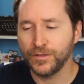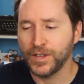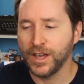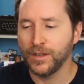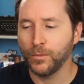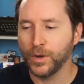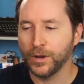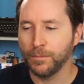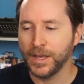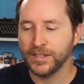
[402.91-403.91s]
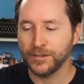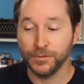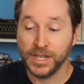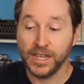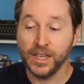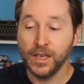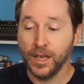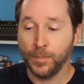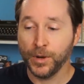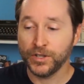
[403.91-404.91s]
have done where basically
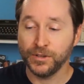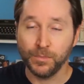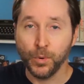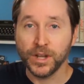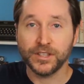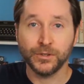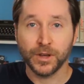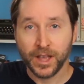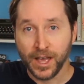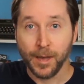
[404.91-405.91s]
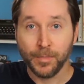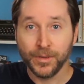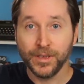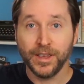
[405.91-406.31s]
a person points to a cup